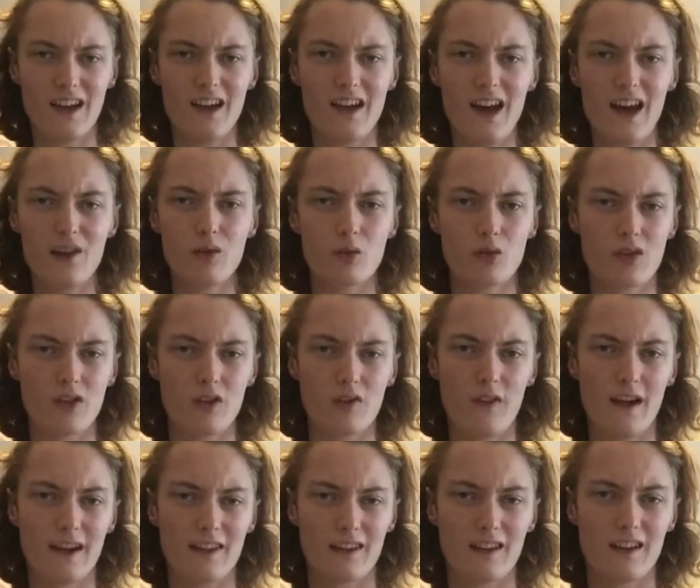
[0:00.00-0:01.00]
and also the
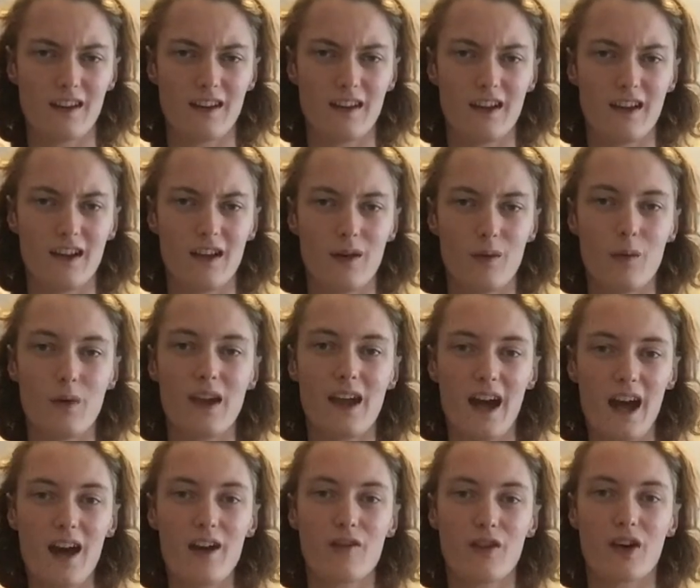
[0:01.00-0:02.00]
fact that we
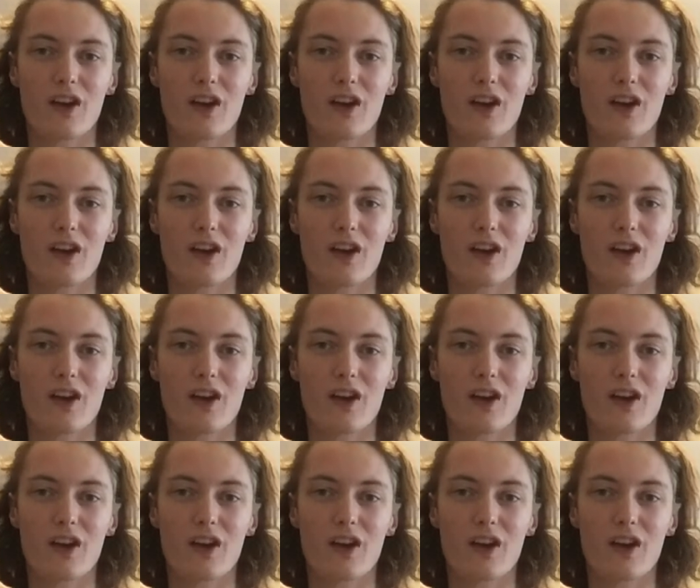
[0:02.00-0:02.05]
have a